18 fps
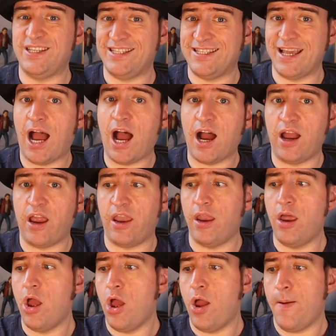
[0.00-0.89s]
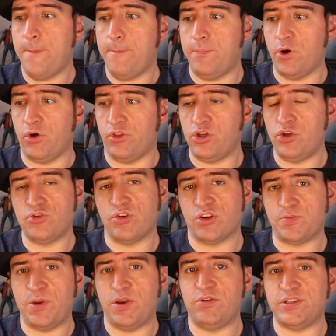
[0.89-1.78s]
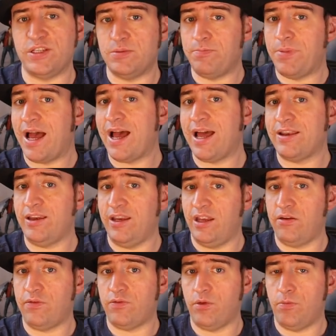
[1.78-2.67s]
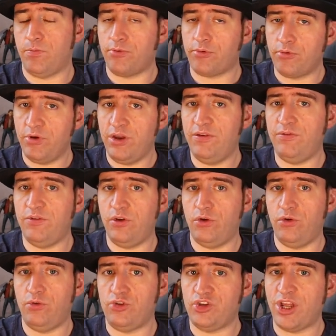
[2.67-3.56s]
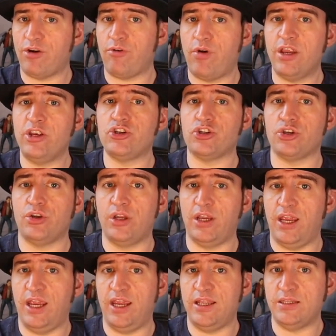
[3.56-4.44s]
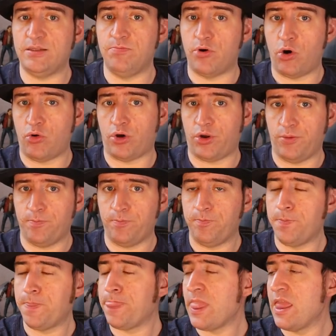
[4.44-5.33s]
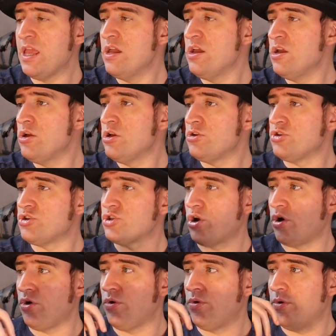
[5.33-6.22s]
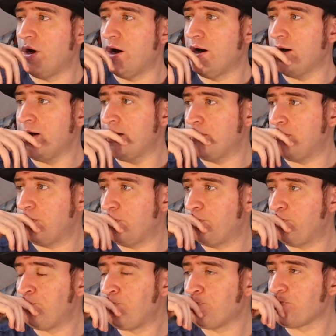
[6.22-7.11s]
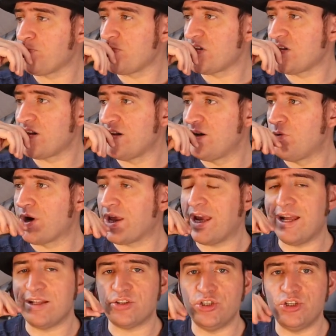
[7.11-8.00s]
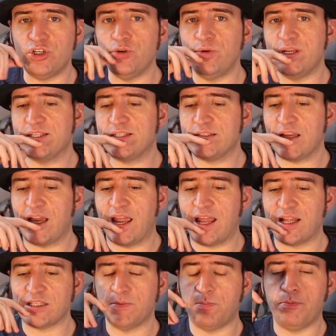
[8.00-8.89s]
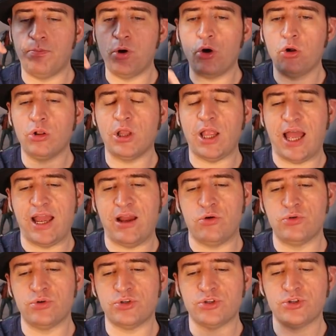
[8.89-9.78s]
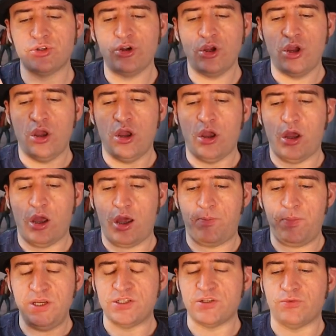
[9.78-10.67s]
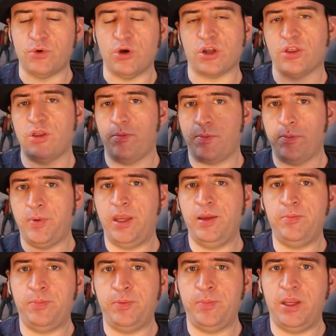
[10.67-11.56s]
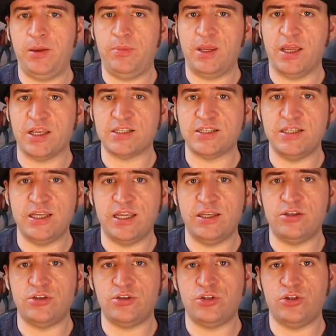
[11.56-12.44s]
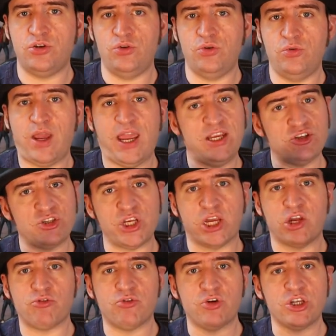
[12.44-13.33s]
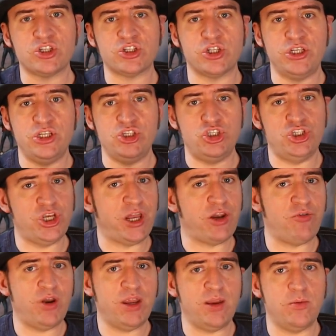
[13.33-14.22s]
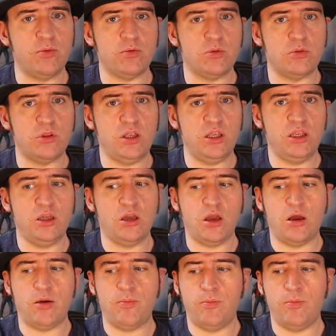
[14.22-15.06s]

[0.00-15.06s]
design, but the user experience is bad if the preview generation is broken. So what I had to do is I had to pull out a piece of work that PBS did to asynchronously generate the